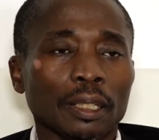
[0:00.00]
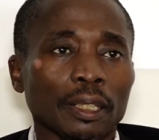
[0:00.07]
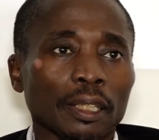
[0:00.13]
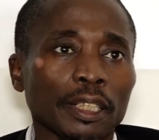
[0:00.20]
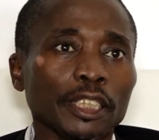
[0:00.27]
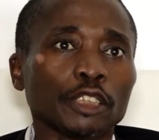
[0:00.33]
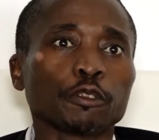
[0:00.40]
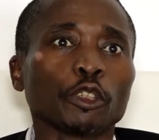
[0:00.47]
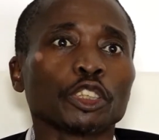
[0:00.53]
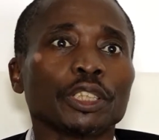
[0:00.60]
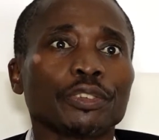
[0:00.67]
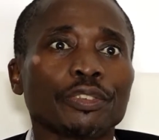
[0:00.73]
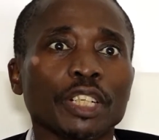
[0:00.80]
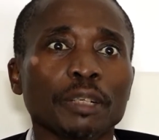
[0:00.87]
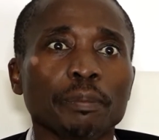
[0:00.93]
his
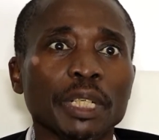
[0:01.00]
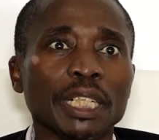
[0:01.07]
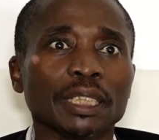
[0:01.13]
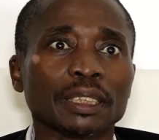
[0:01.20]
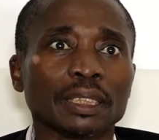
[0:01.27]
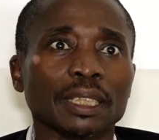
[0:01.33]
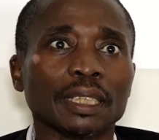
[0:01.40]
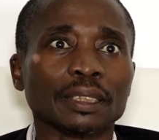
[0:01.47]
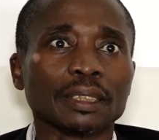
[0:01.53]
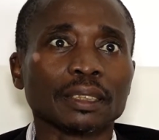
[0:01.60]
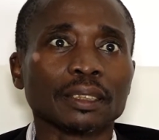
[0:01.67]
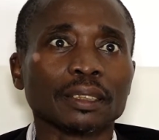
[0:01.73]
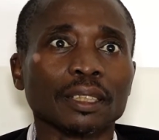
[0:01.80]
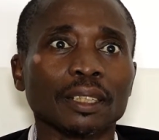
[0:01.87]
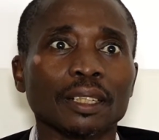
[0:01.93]
43
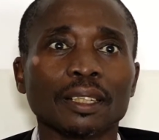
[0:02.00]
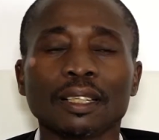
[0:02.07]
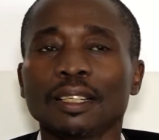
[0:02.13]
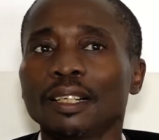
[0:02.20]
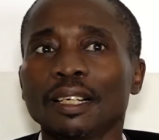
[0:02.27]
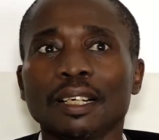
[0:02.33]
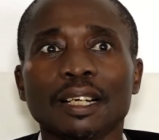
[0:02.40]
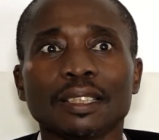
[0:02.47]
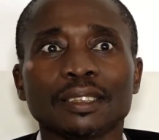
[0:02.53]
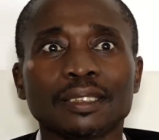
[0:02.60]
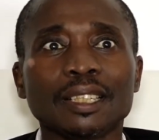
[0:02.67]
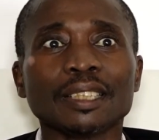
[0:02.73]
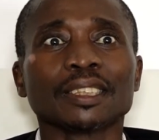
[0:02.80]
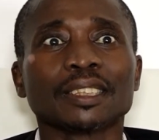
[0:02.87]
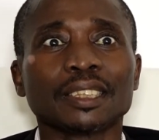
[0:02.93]
ministers,
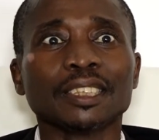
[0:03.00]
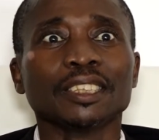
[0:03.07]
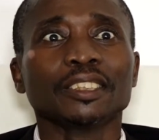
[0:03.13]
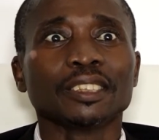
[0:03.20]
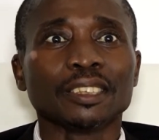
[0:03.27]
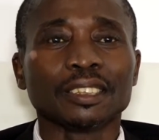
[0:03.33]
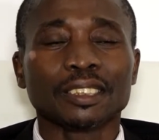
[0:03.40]
they still